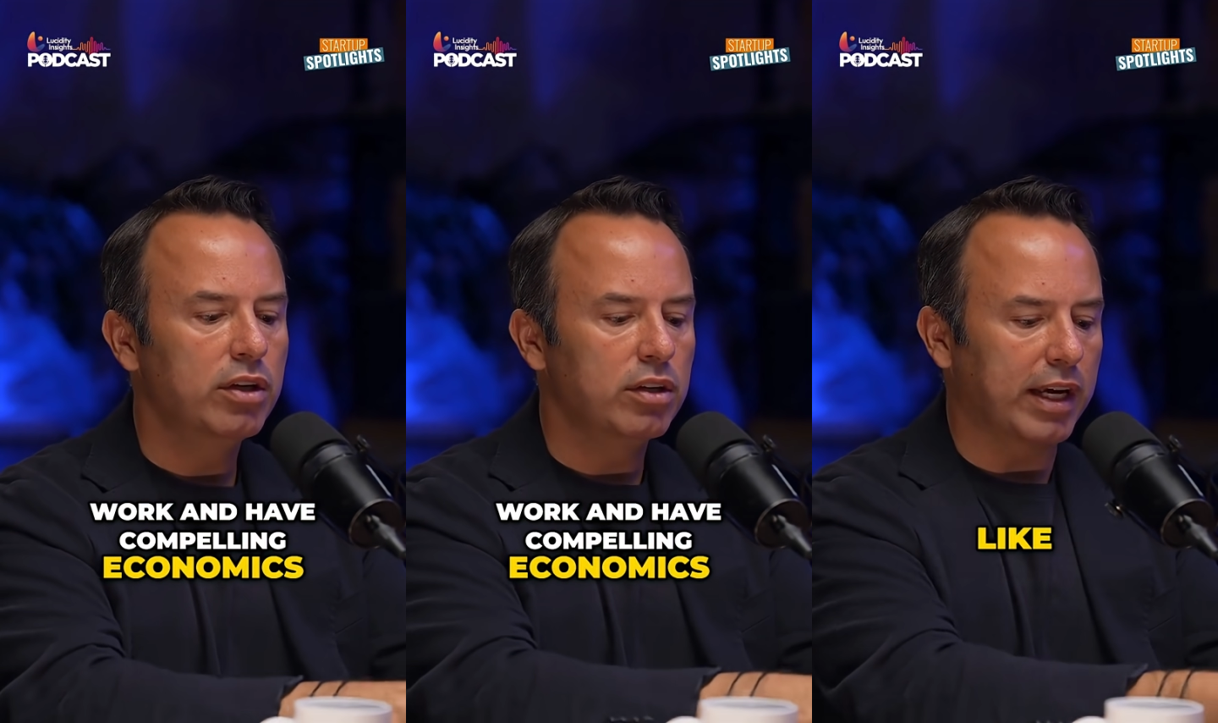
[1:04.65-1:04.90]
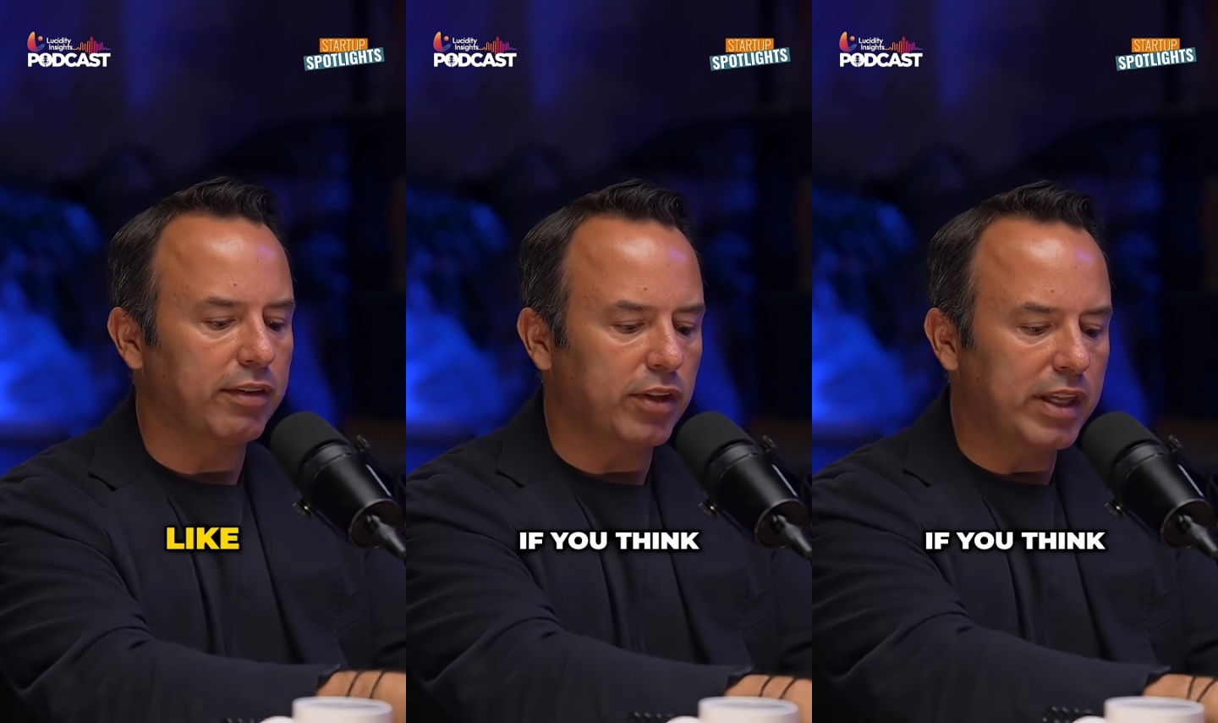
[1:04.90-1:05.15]

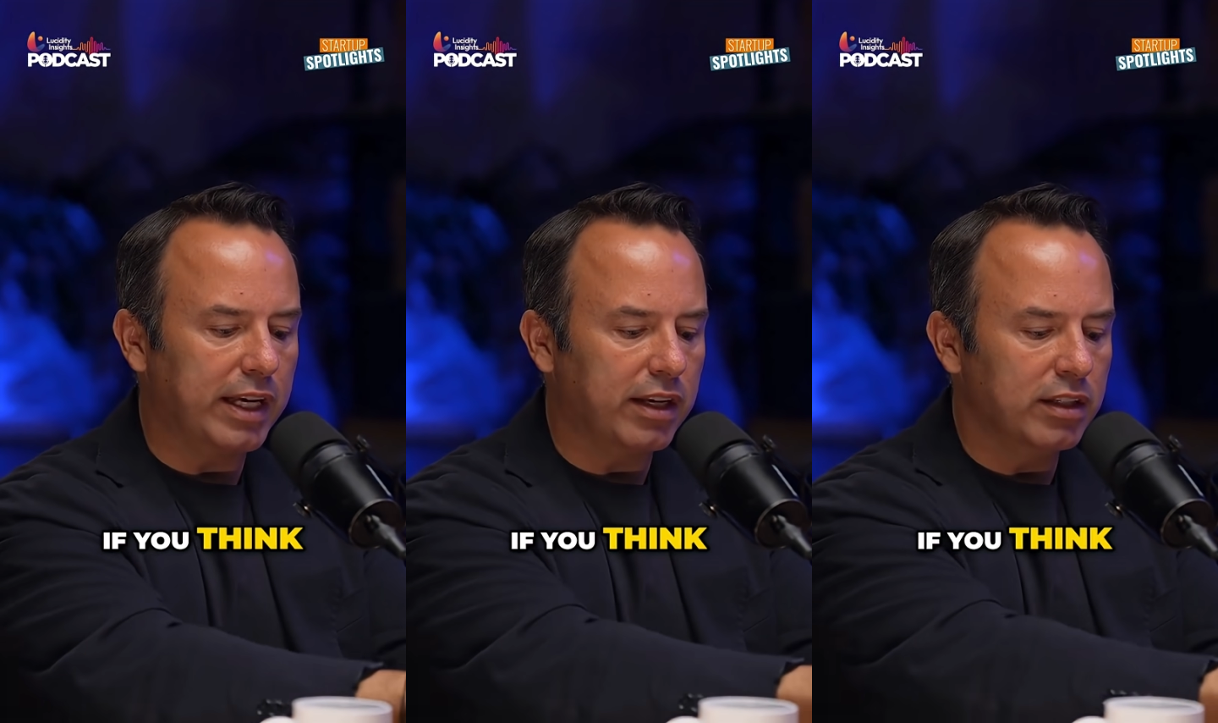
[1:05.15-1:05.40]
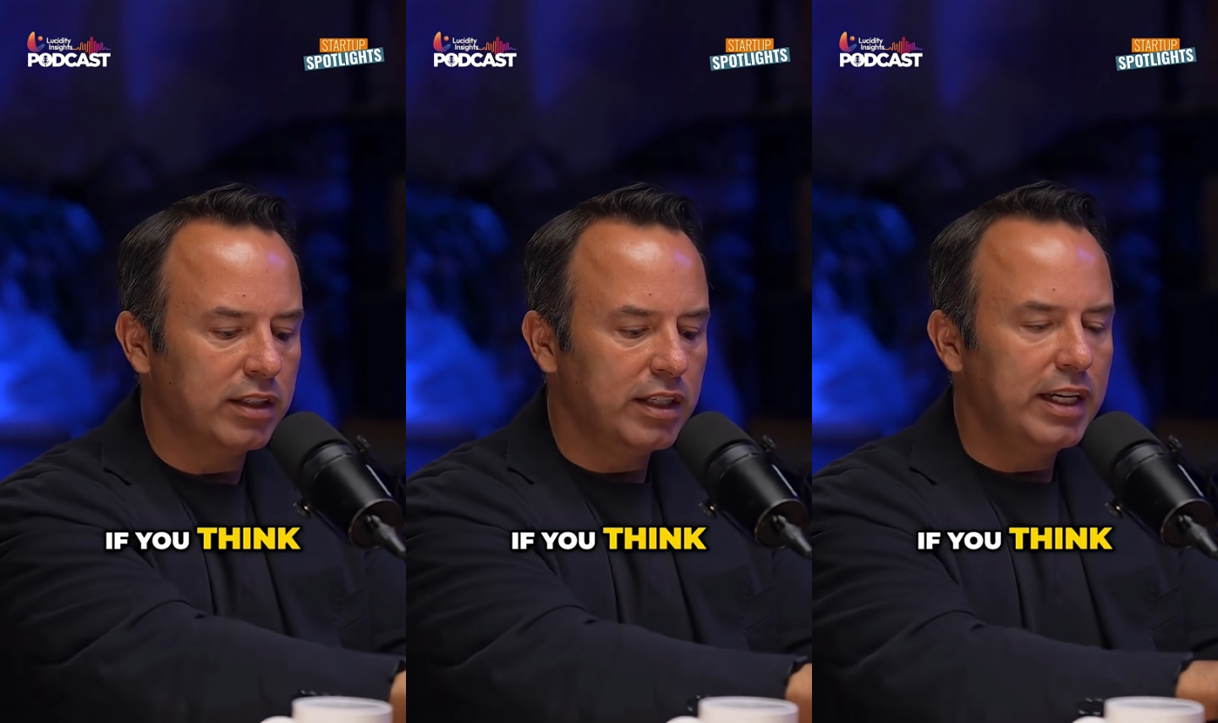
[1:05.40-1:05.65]
Like if you think
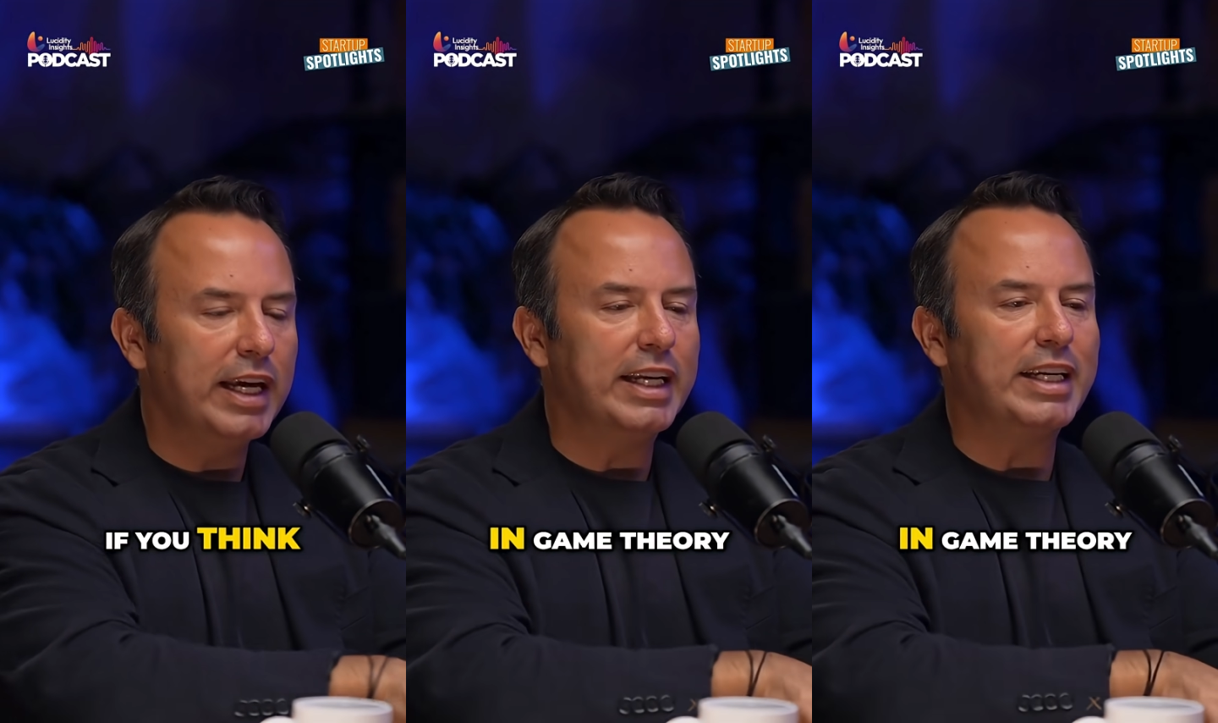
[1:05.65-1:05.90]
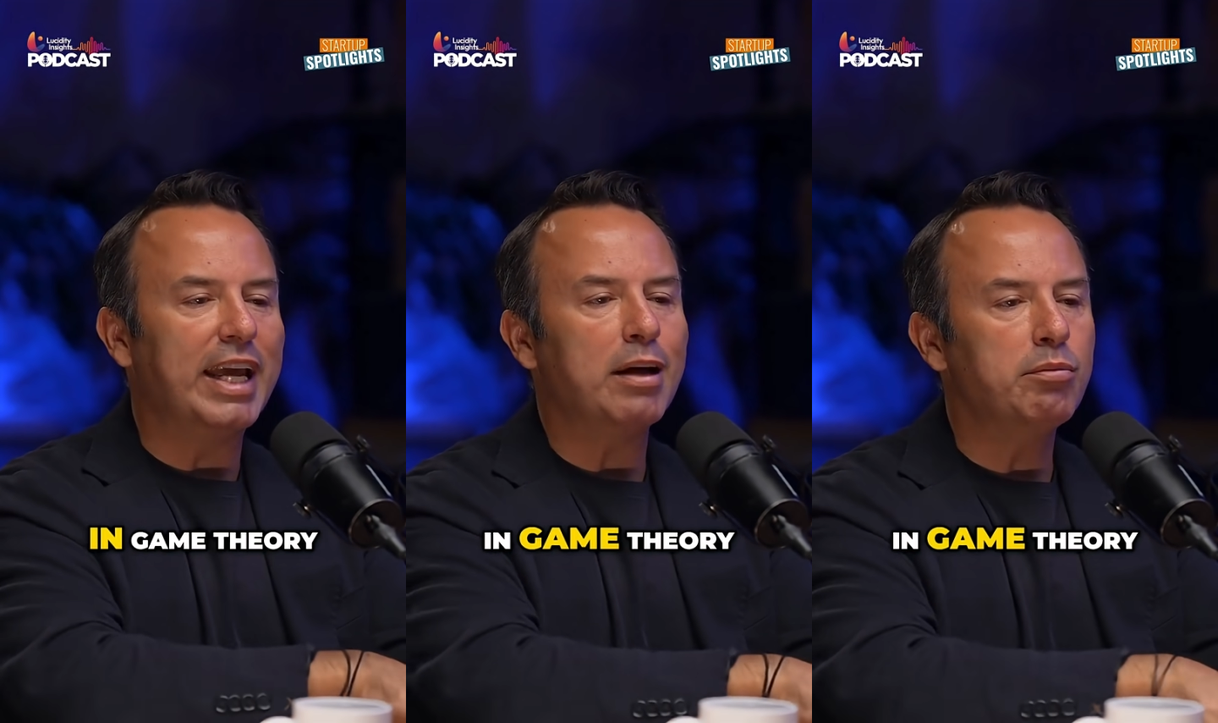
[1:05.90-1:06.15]

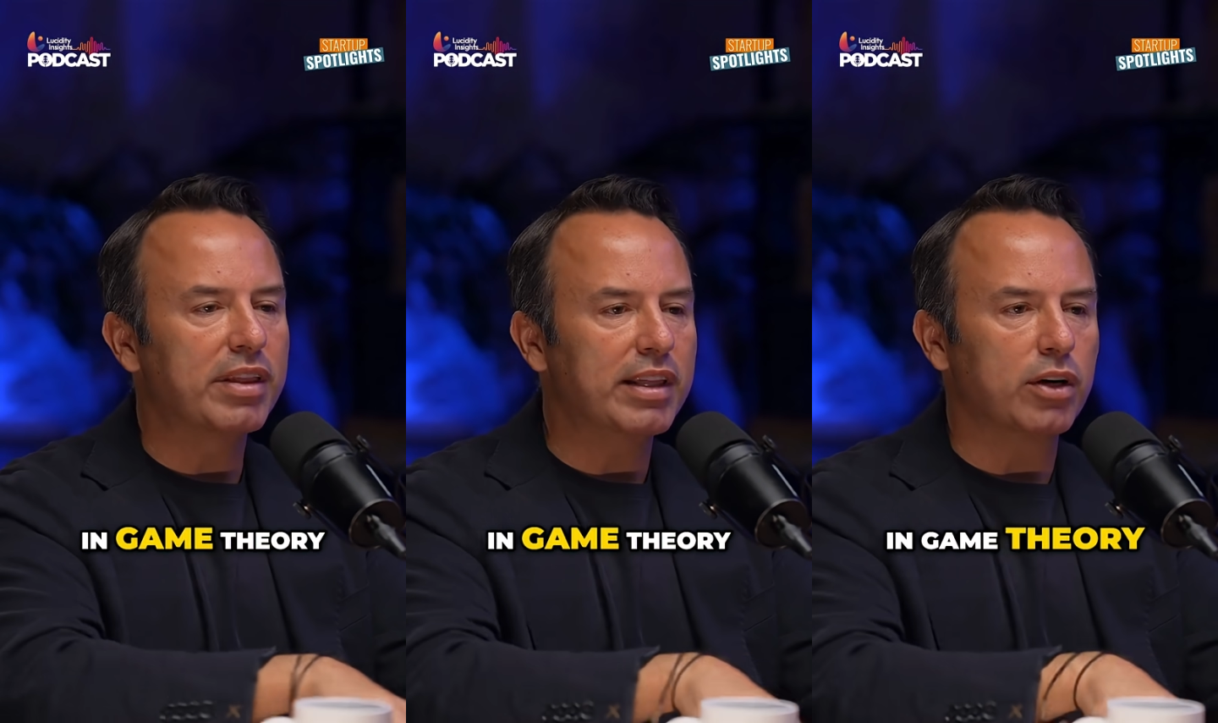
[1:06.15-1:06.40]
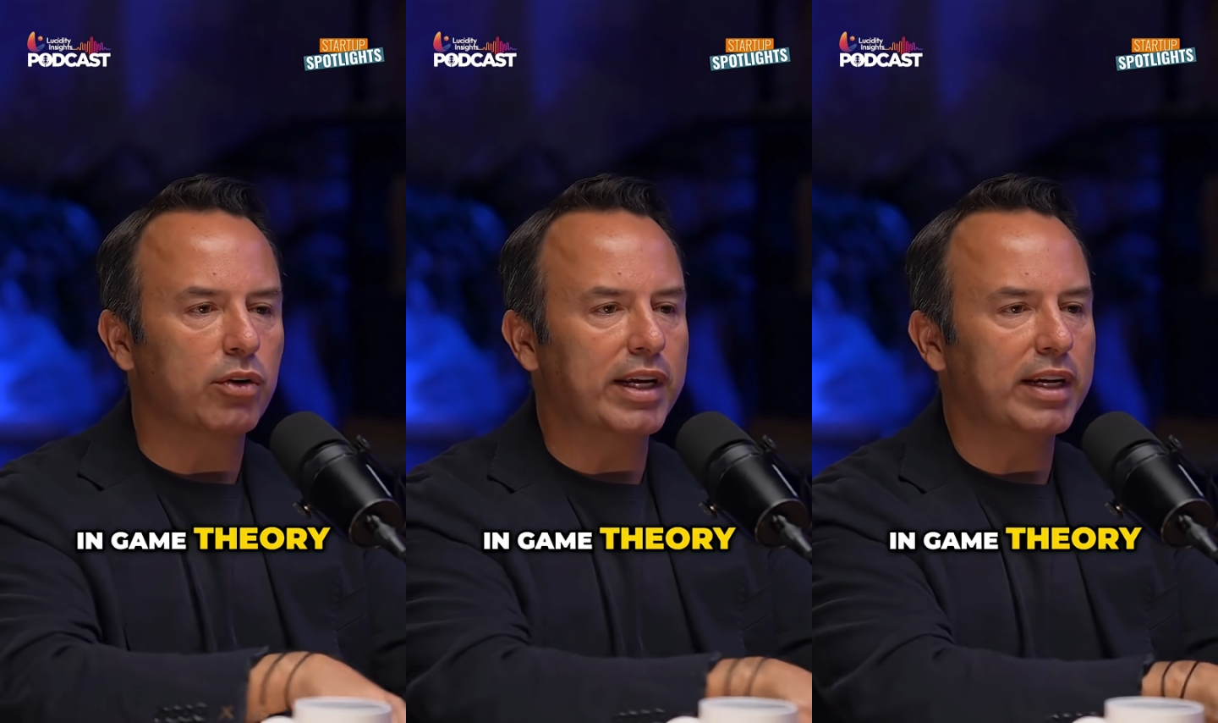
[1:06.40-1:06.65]
in game
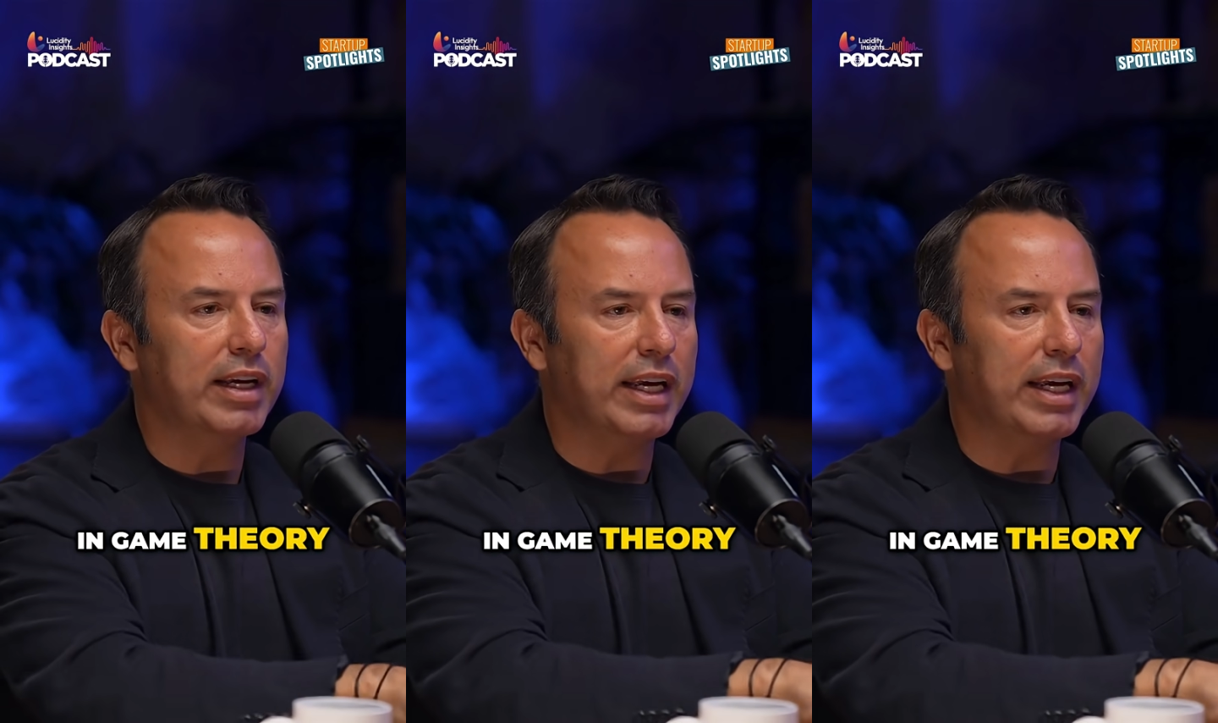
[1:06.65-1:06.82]
theory,